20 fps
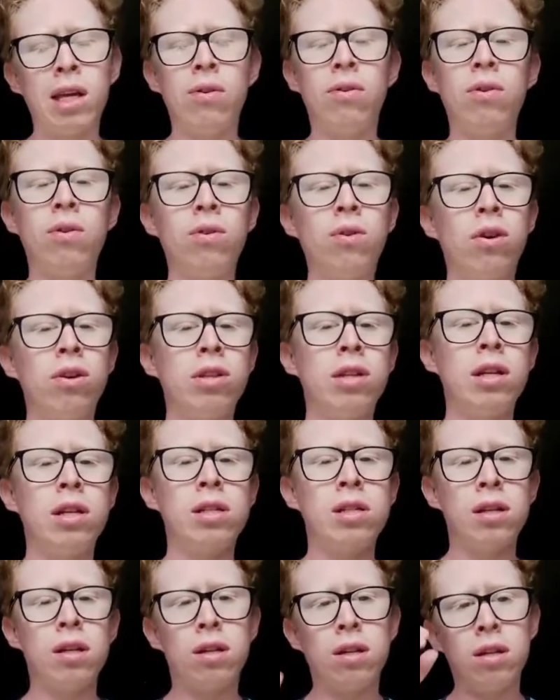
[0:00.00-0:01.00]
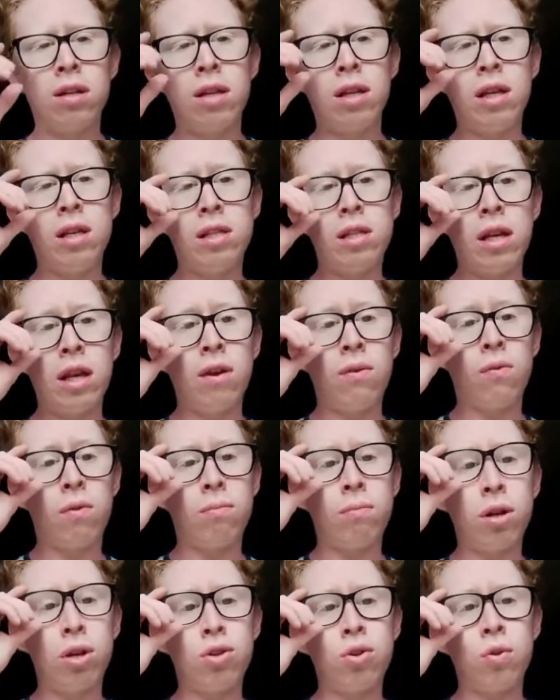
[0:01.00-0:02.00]
If you notice, these
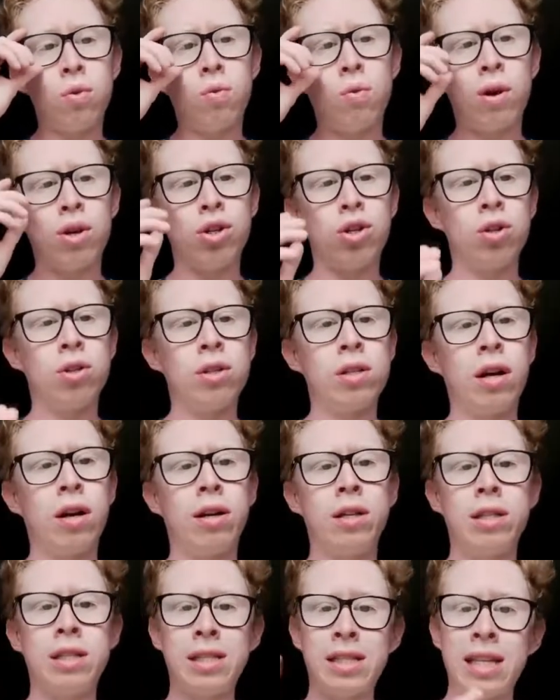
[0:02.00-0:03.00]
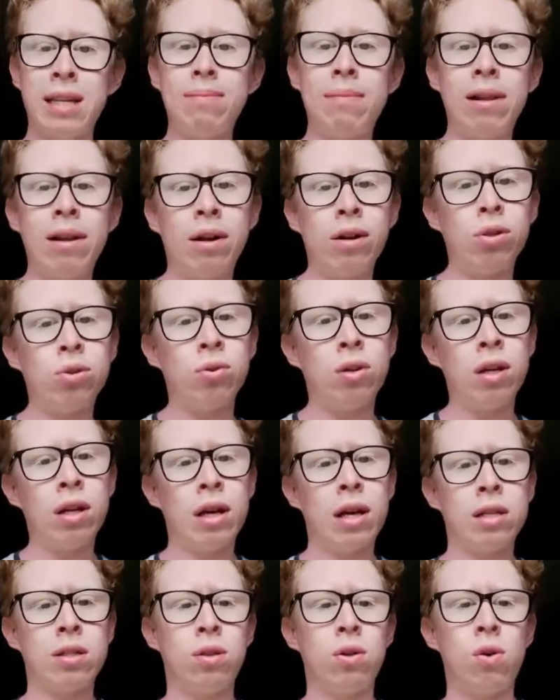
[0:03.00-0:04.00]
information questions are similar to the
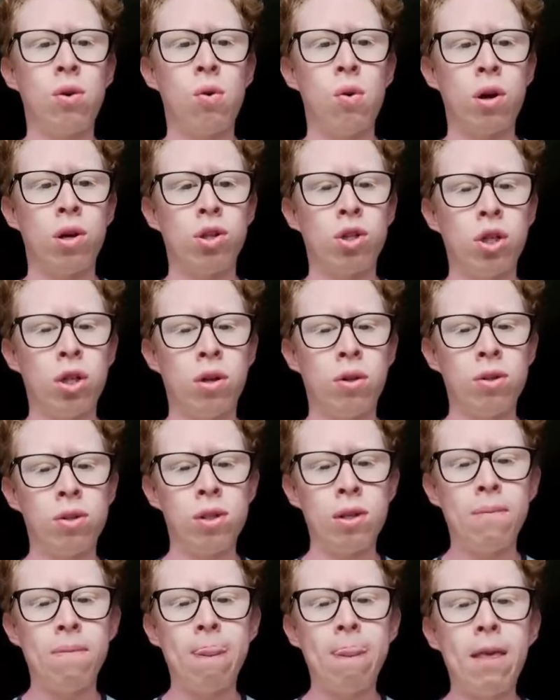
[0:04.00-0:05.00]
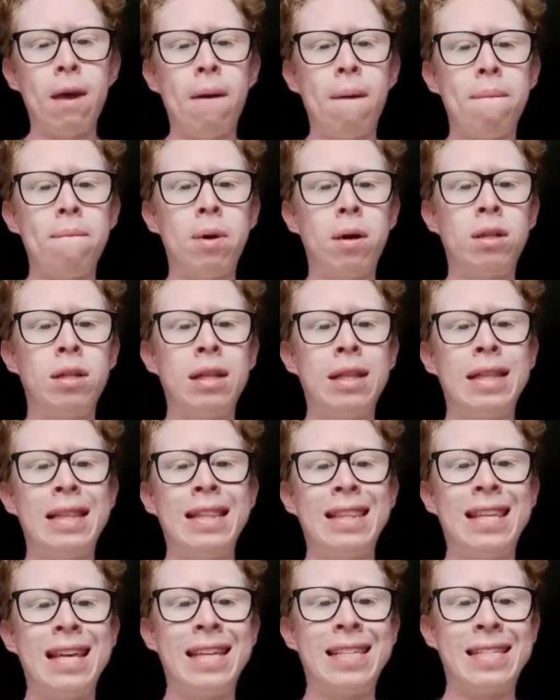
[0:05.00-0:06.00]
yes/no questions, but
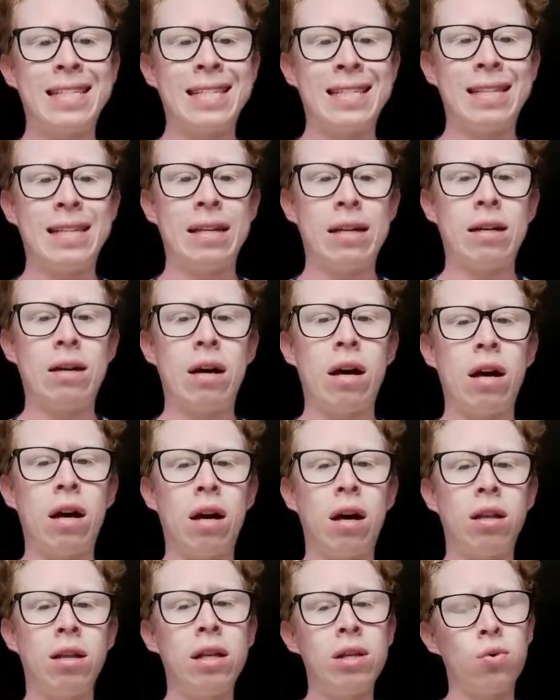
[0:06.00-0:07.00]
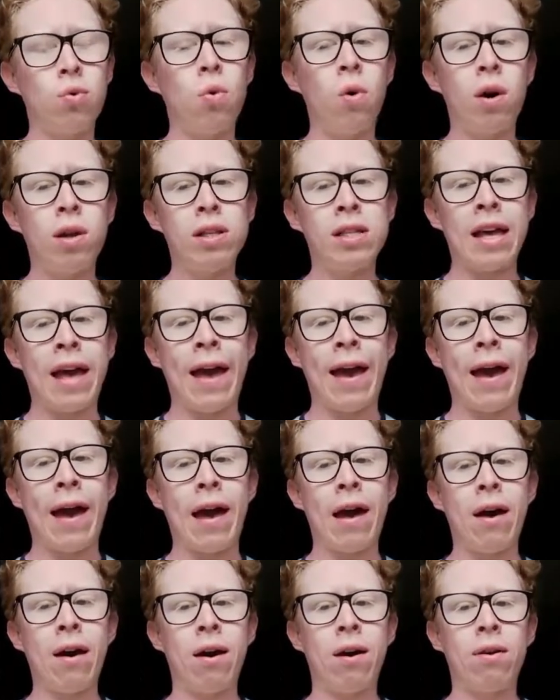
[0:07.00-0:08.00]
these ones
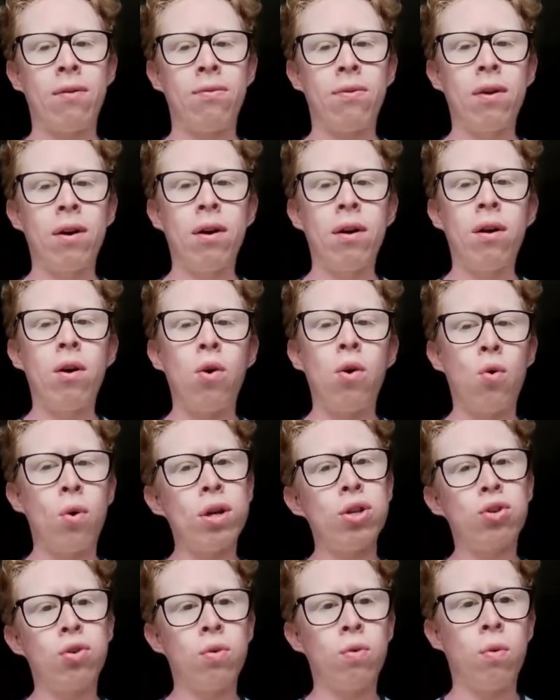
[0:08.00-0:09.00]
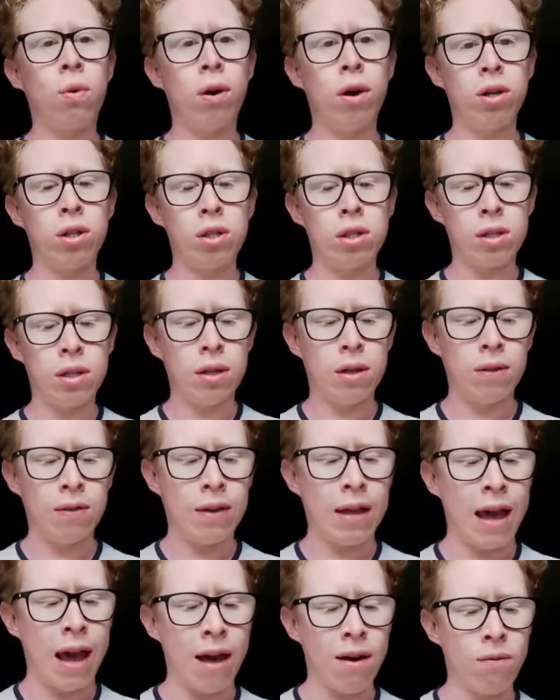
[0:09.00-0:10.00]
have question words.
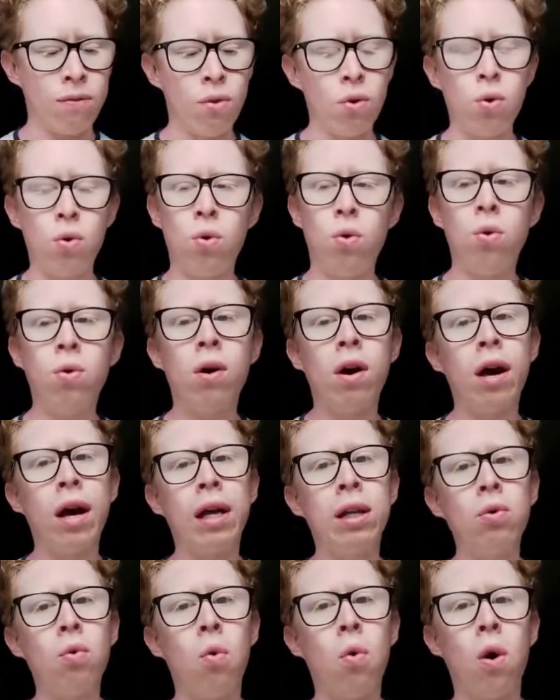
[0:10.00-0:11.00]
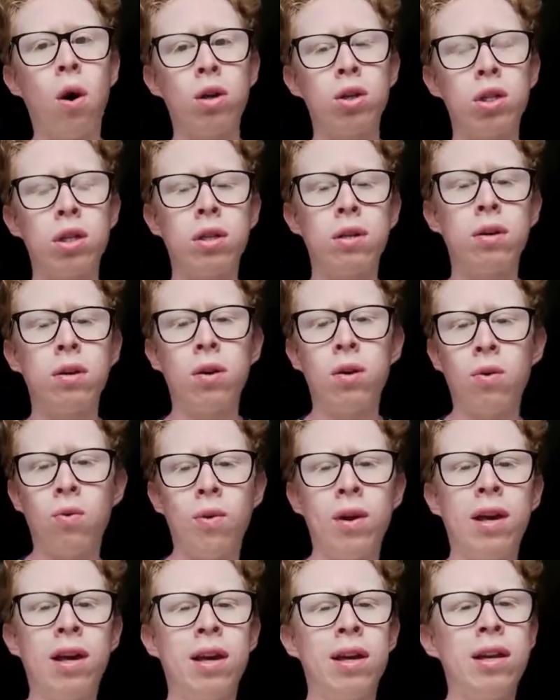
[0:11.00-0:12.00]
They have who and what.
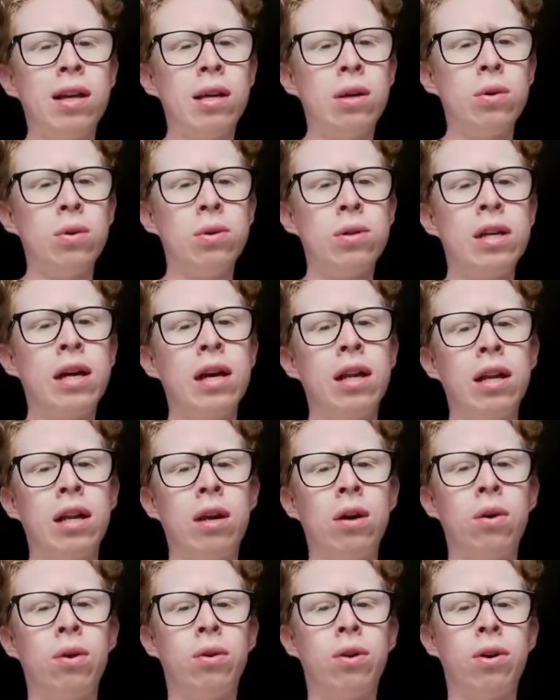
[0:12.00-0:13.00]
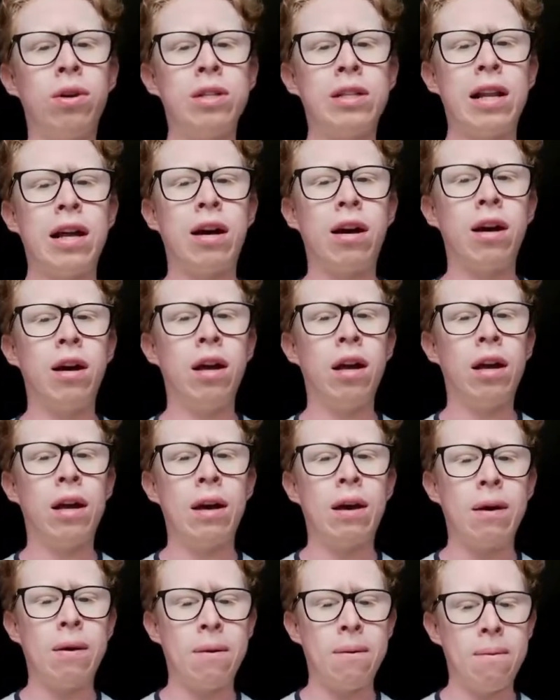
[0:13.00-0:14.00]
We can use any others
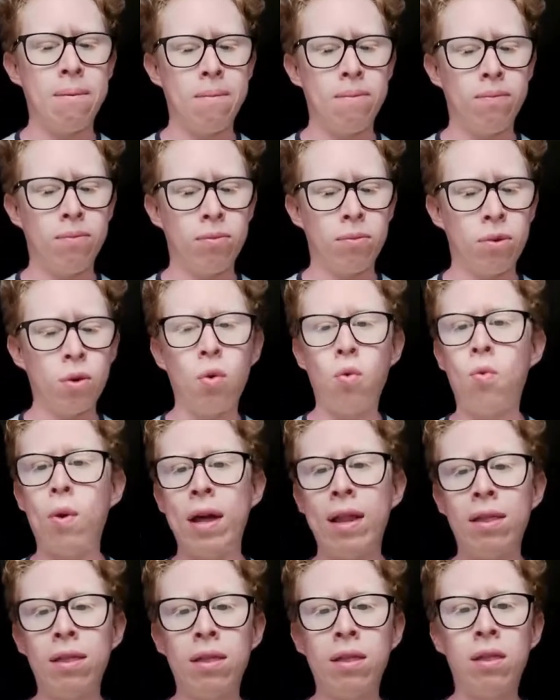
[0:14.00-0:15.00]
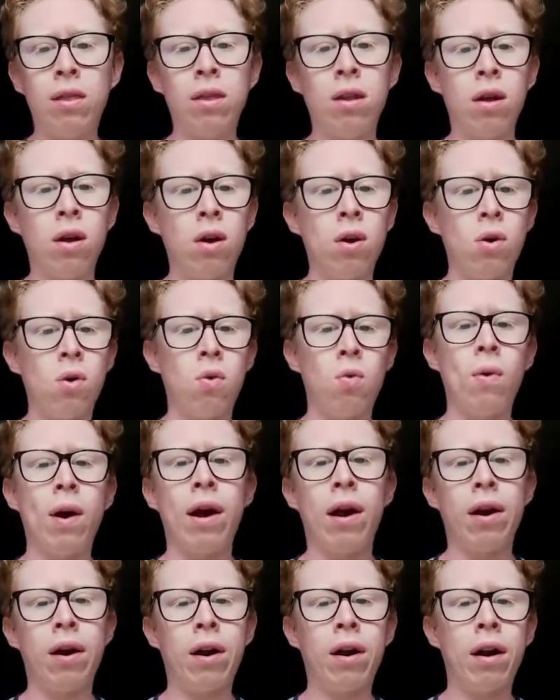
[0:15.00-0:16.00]
like when,
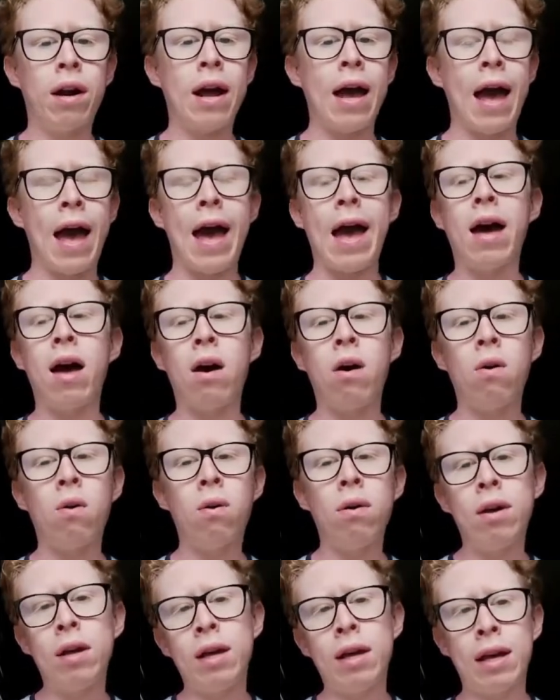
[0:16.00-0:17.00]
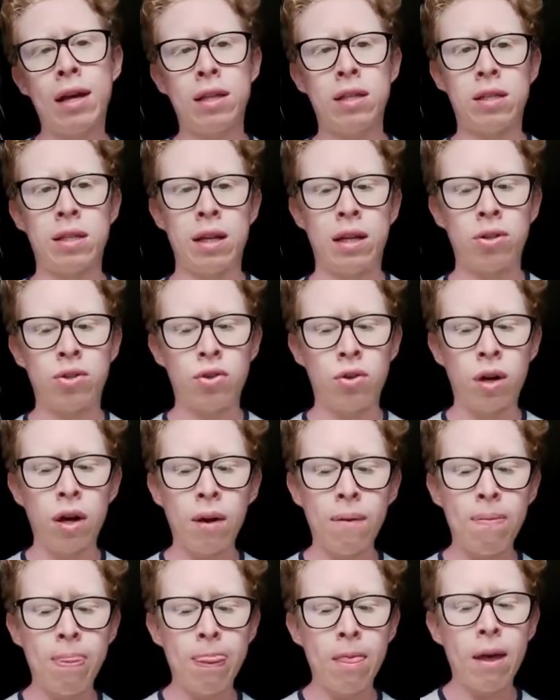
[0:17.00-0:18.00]
where, how,
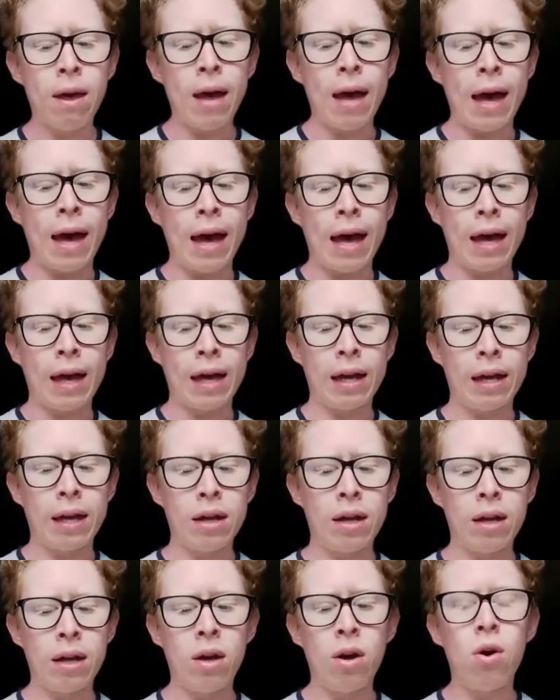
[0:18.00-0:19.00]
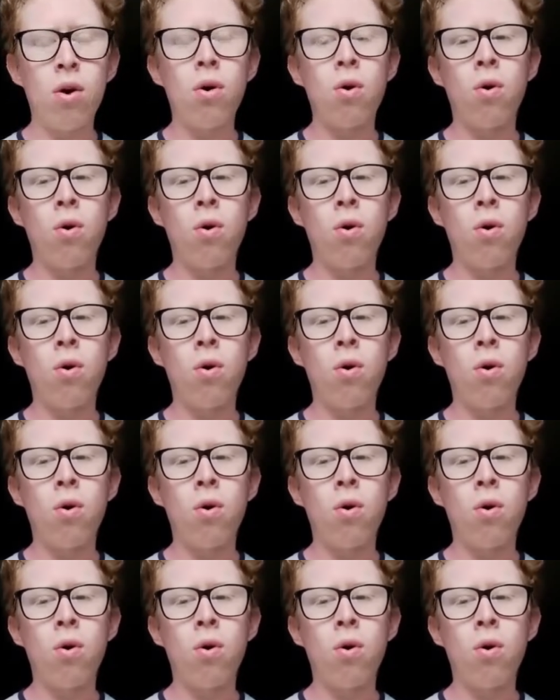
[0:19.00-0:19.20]
etc. And